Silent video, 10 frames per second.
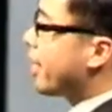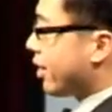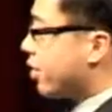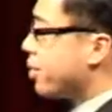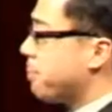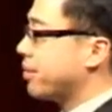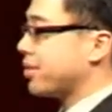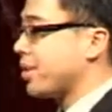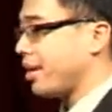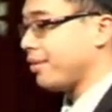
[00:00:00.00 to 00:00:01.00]
know, I had a good amount
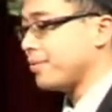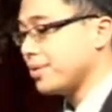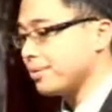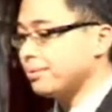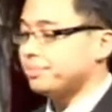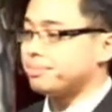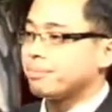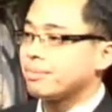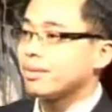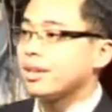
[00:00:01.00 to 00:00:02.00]
saved.
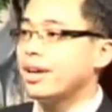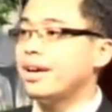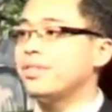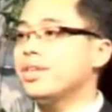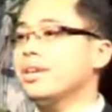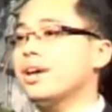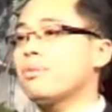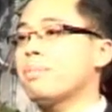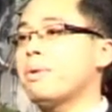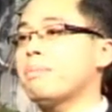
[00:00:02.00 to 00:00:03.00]
And then I
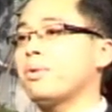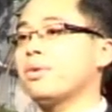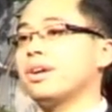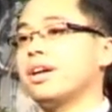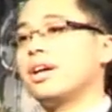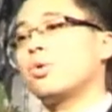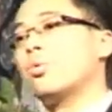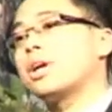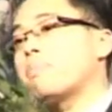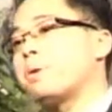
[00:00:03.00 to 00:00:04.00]
remember
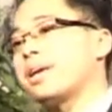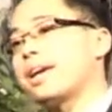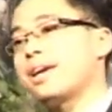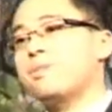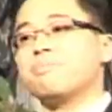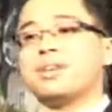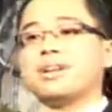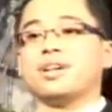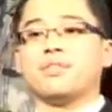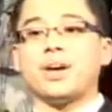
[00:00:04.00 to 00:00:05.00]
when I became
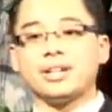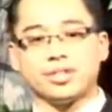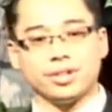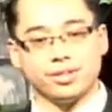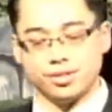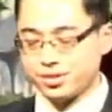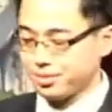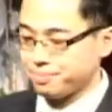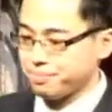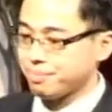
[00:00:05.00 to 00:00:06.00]
an evangelist,
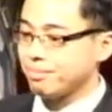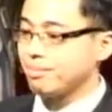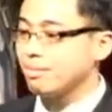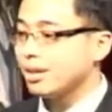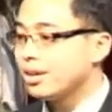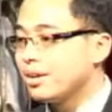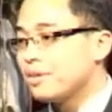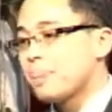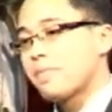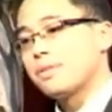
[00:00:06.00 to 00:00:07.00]

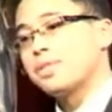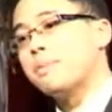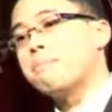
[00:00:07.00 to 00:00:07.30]
the